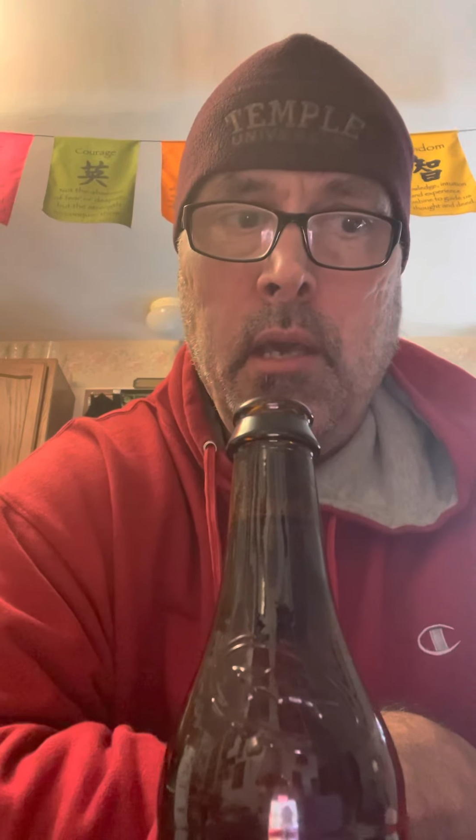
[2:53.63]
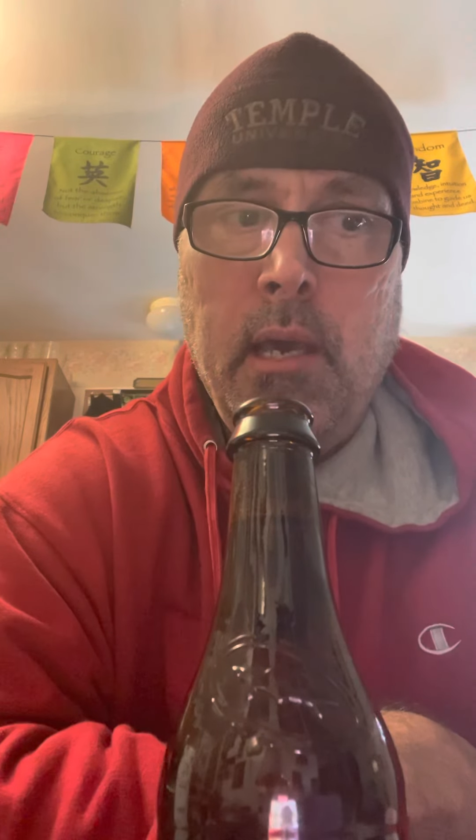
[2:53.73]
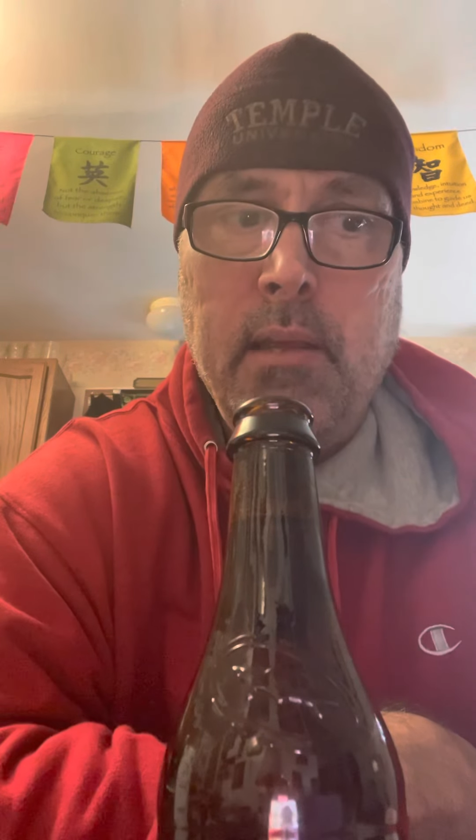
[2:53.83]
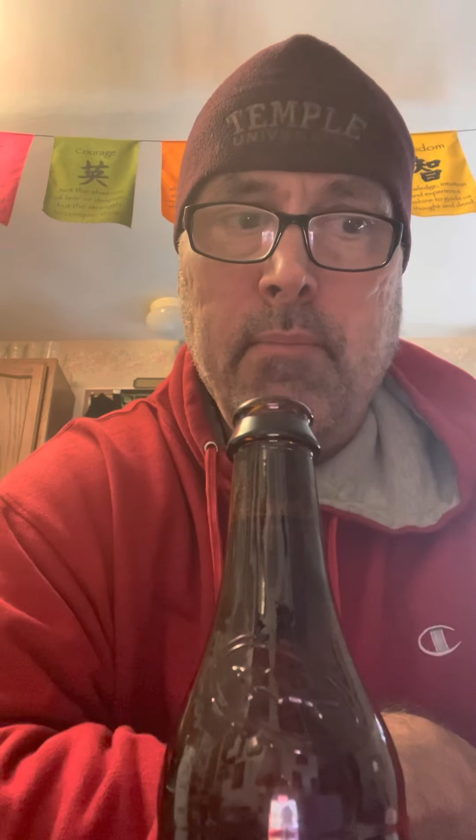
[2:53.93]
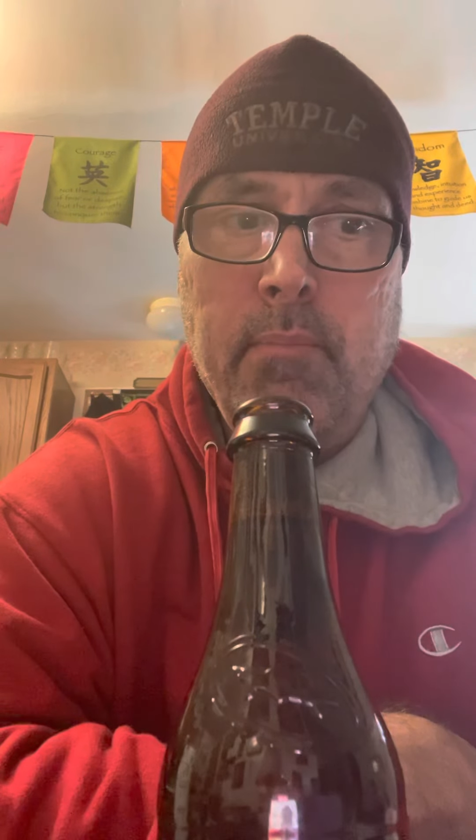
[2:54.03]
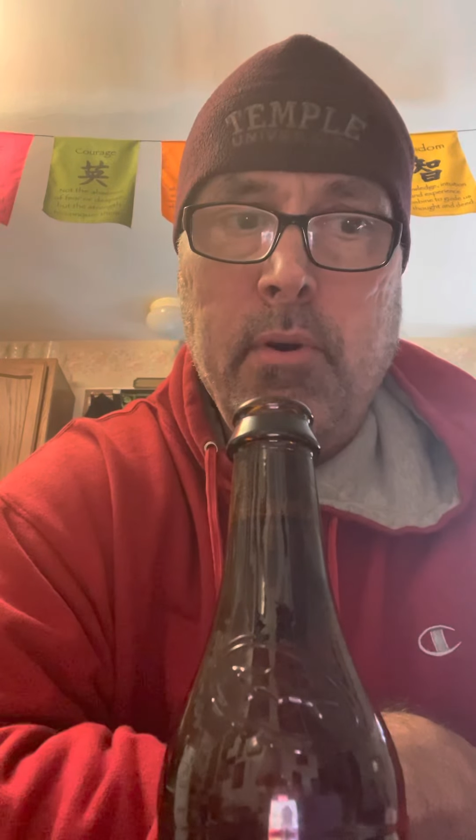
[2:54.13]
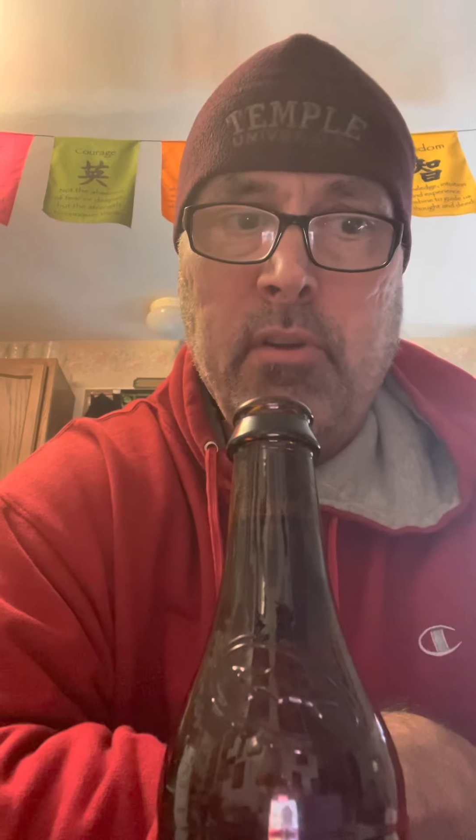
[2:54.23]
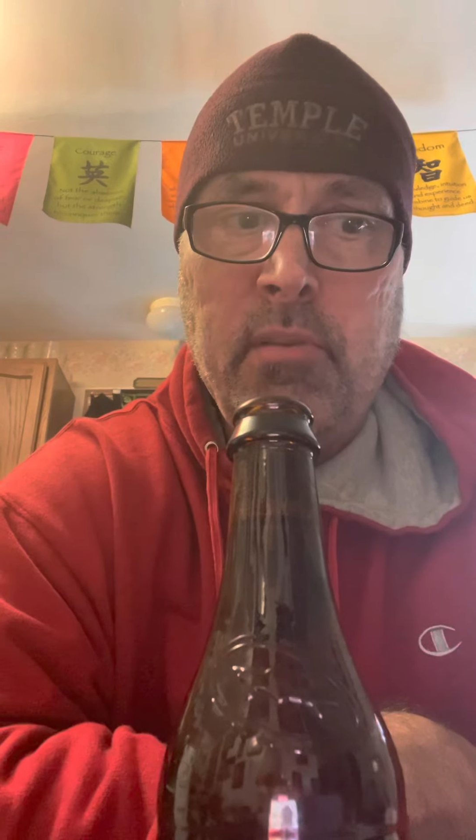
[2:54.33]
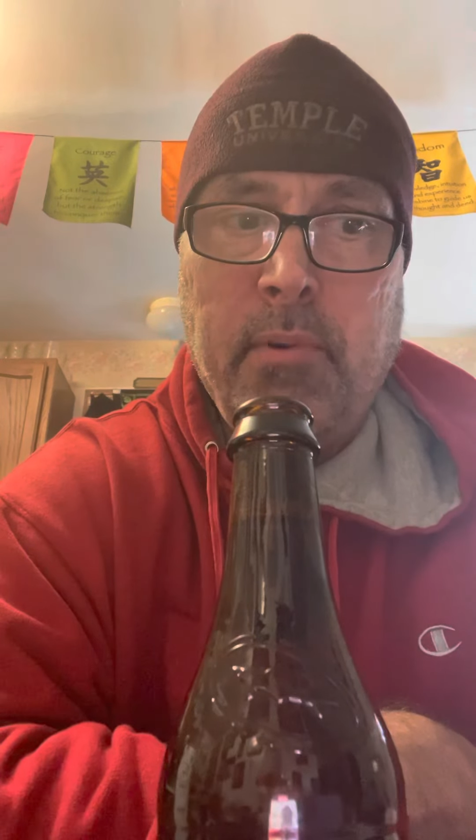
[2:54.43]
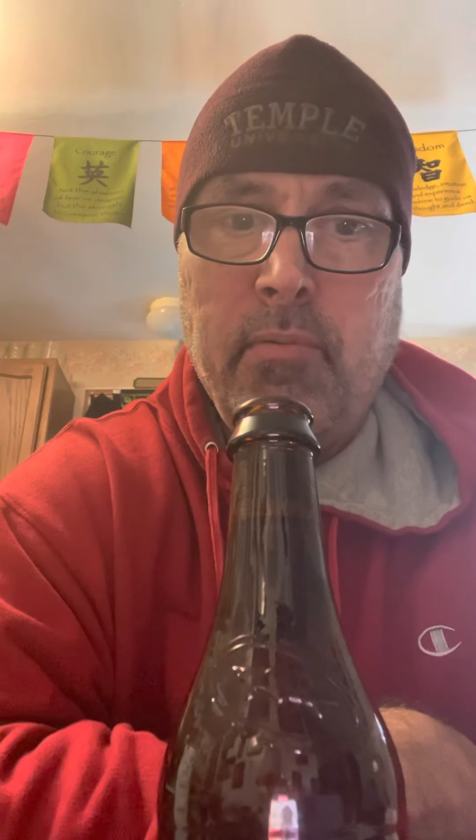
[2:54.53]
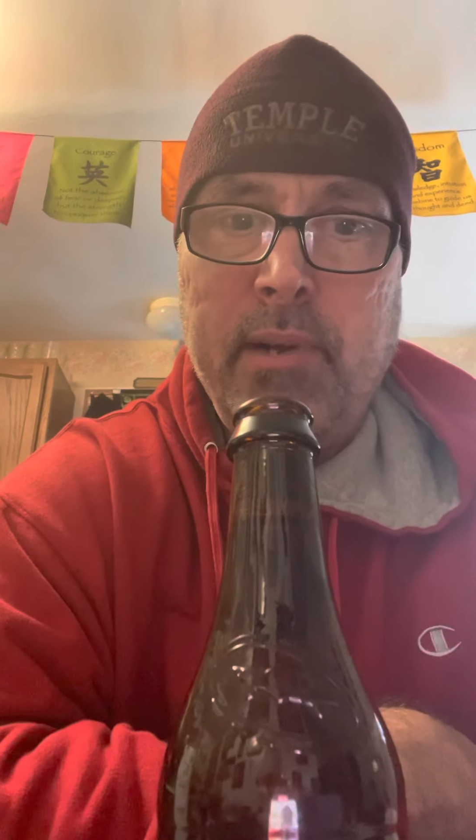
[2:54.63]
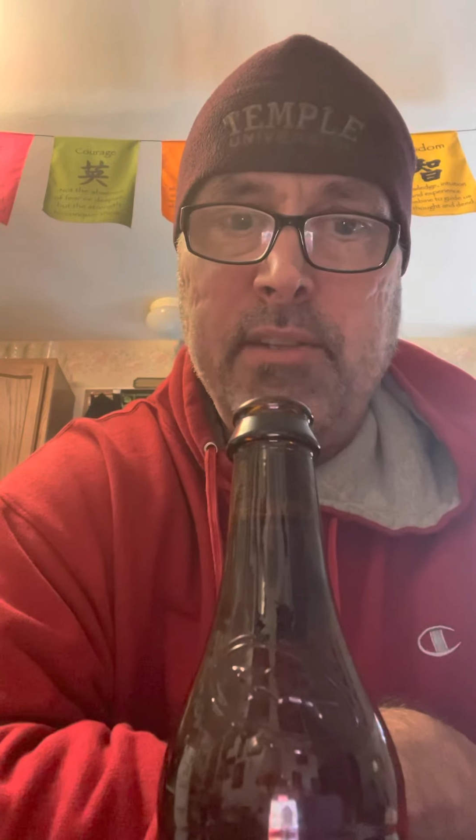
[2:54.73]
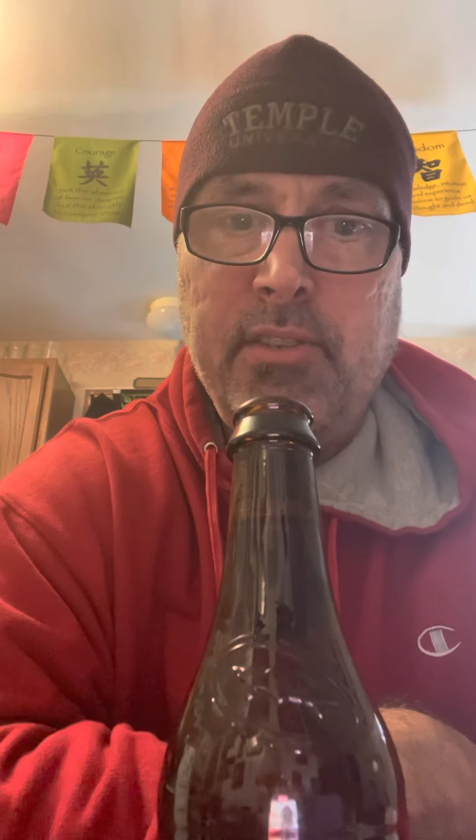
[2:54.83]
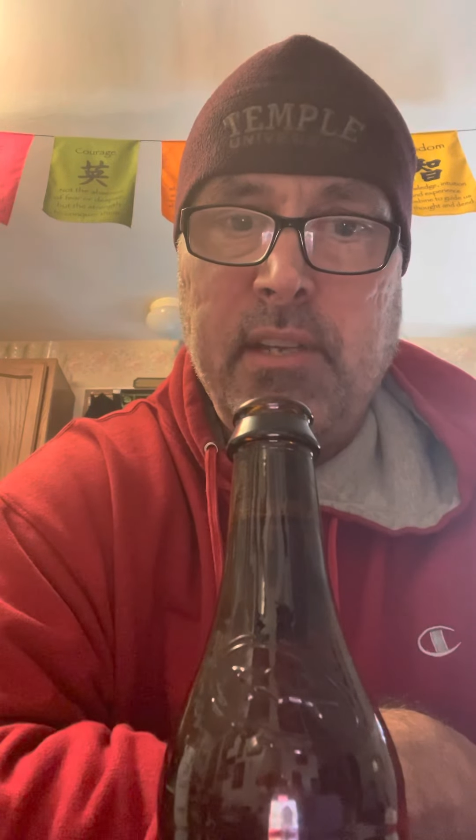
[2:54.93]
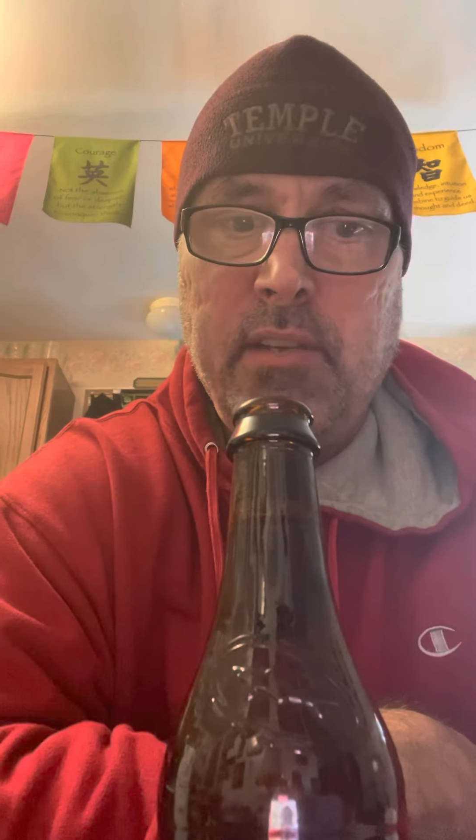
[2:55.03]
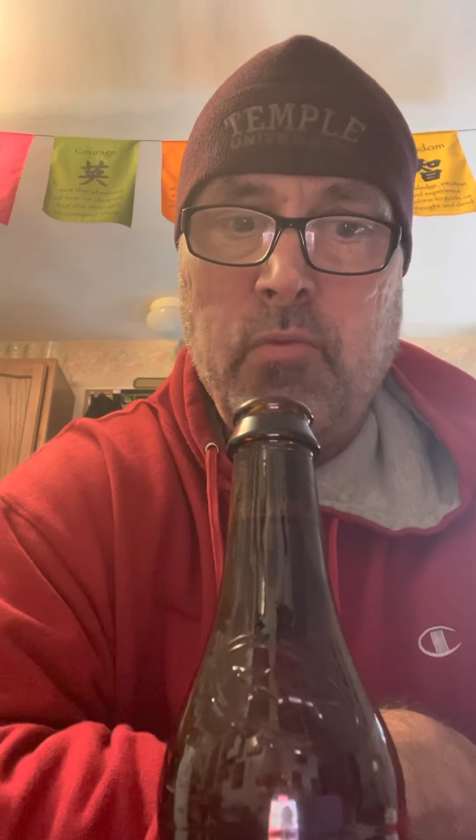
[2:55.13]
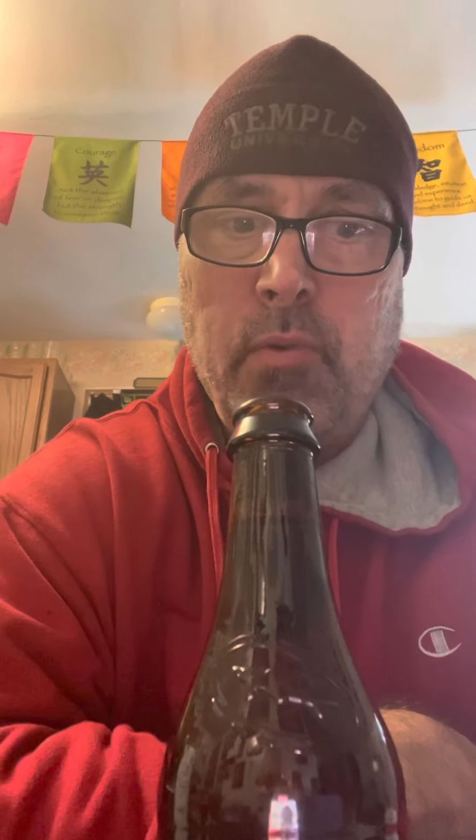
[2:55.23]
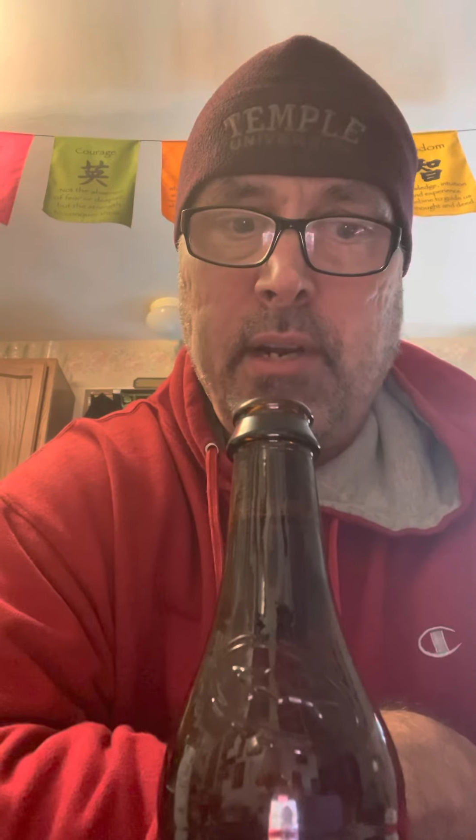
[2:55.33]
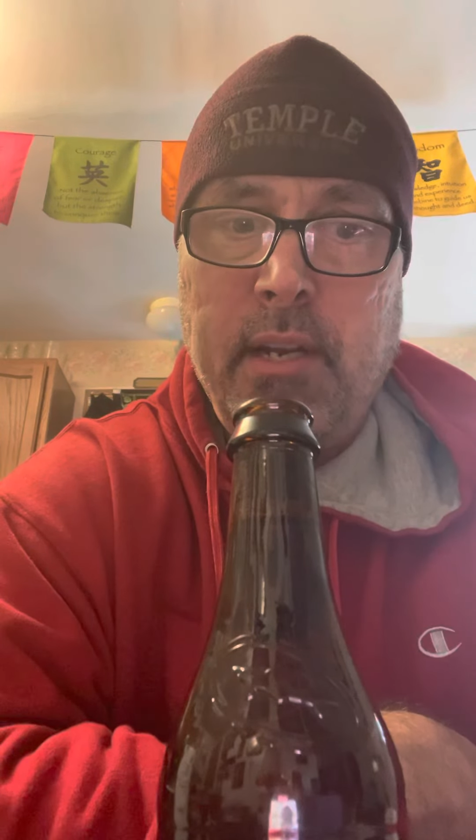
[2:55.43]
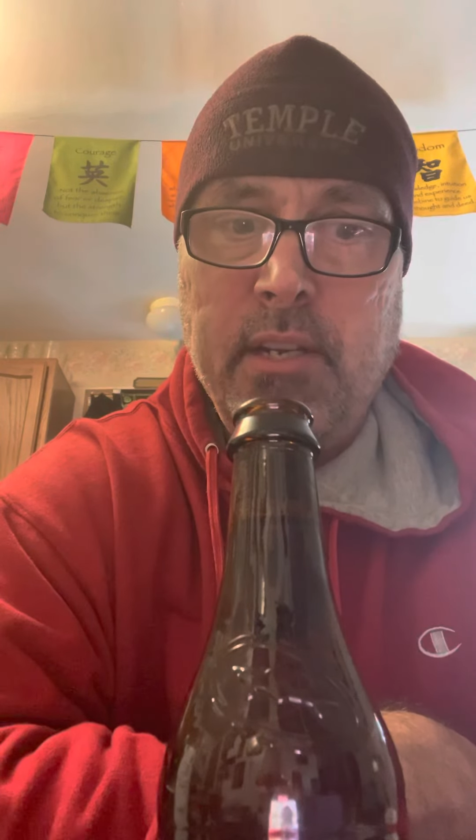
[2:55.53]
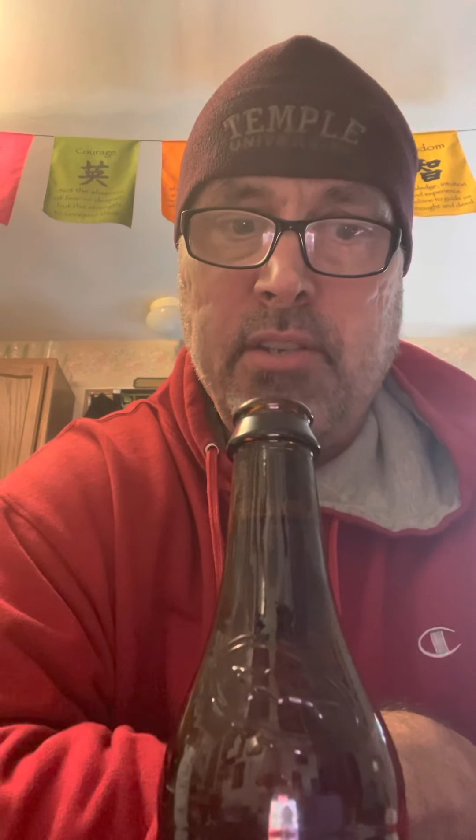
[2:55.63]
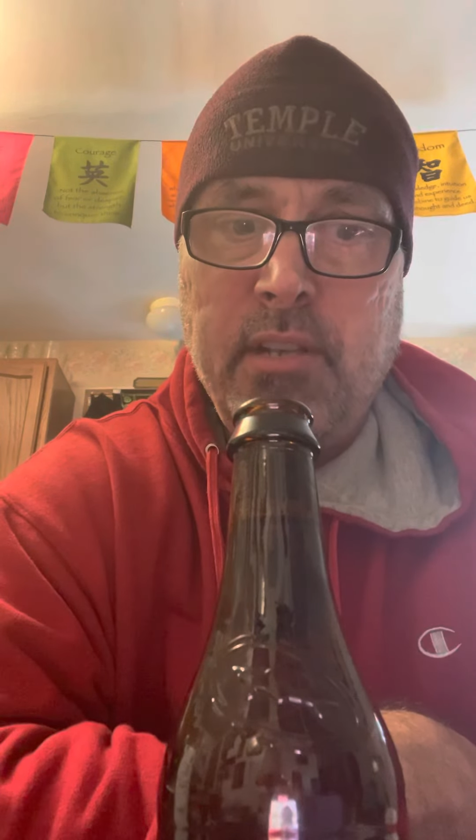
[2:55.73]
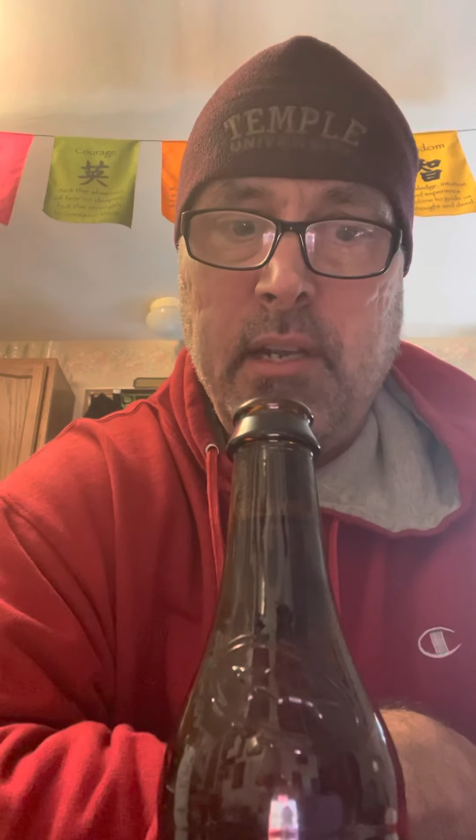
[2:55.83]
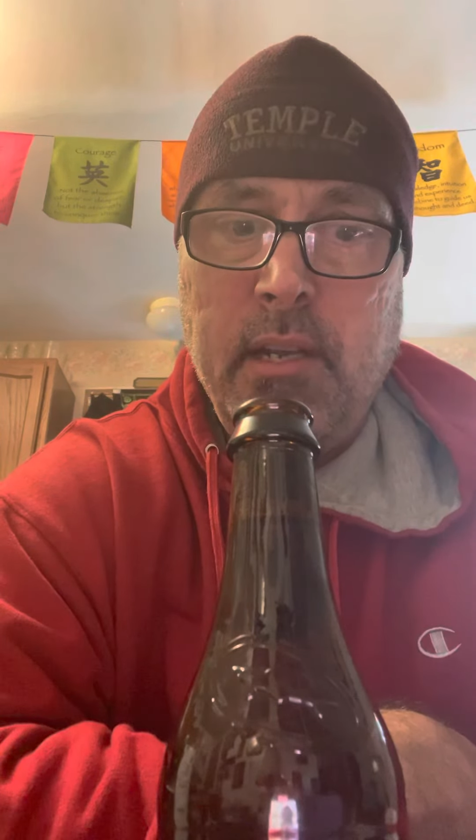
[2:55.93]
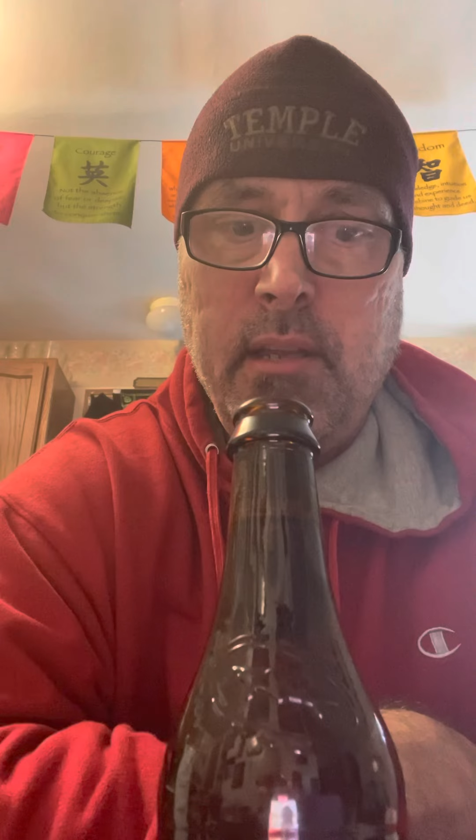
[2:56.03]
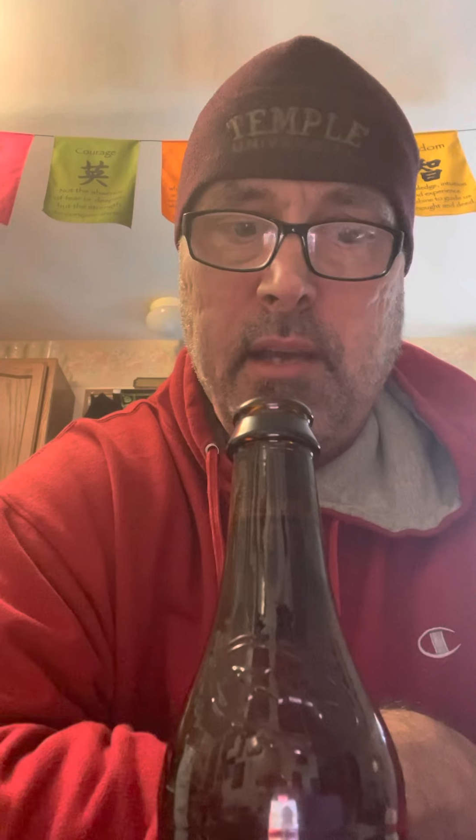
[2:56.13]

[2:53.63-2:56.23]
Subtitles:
and then multiple rinsings where you can just see